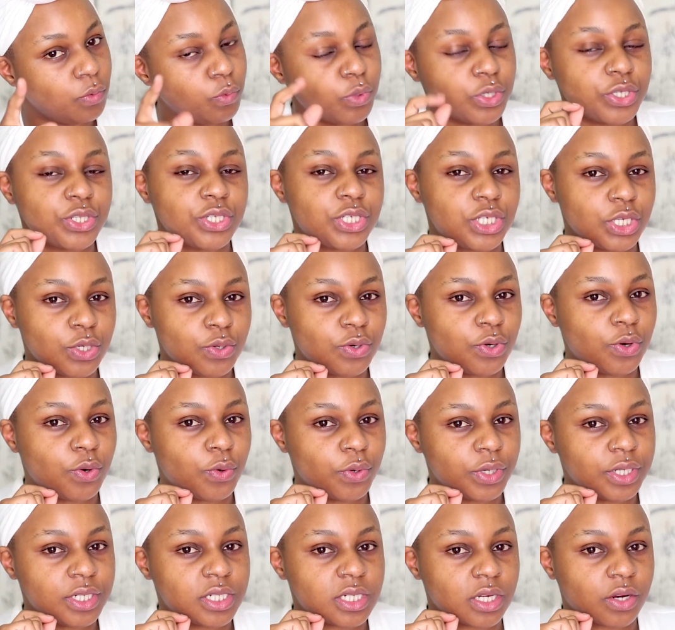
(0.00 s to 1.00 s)
we're still
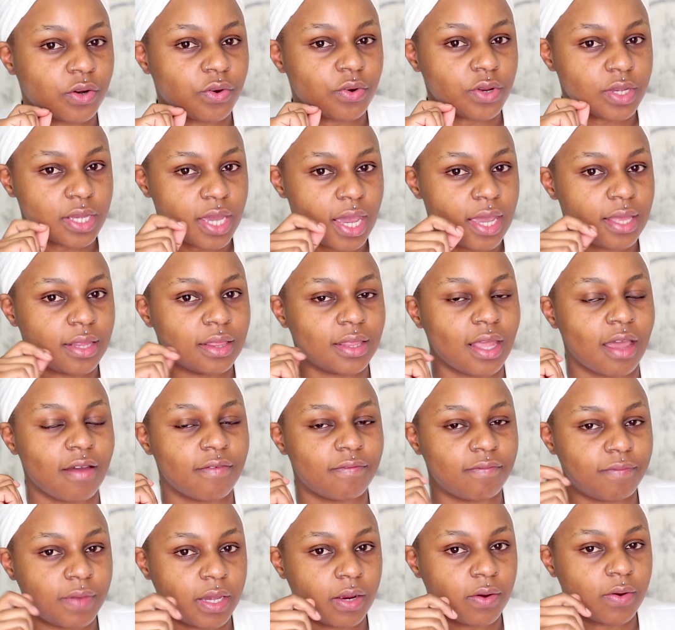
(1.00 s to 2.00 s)
going to create
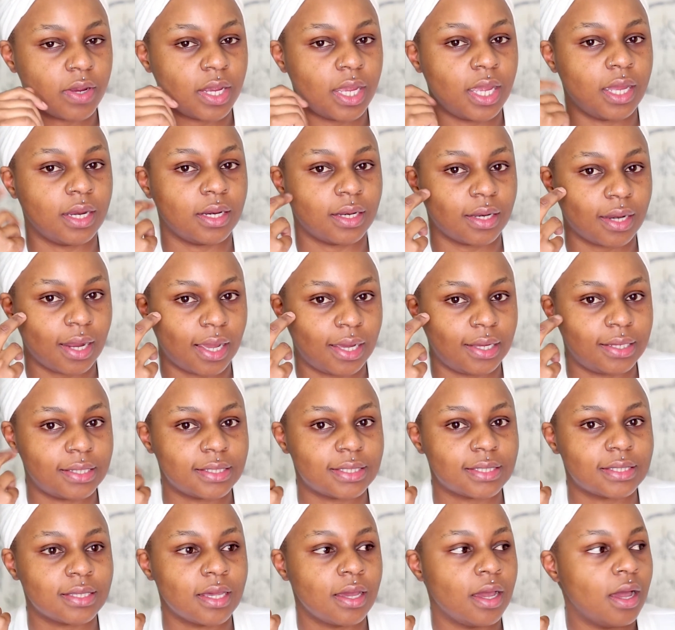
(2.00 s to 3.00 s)
that very
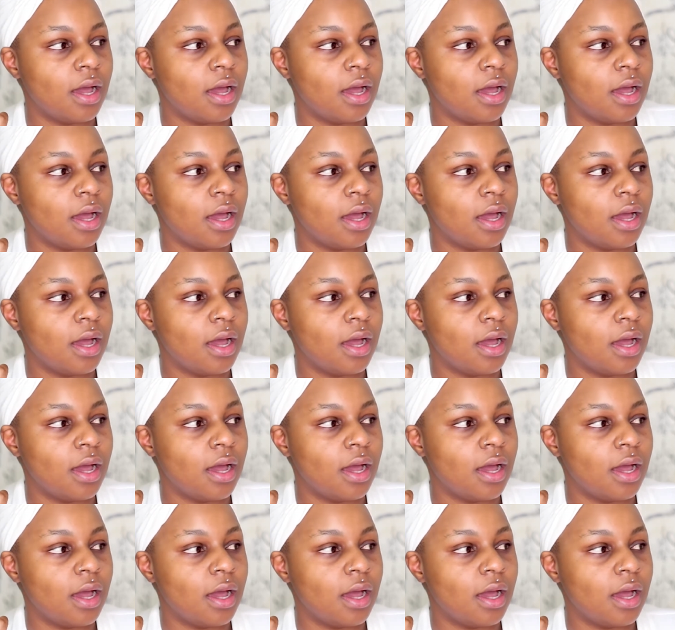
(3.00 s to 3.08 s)
nice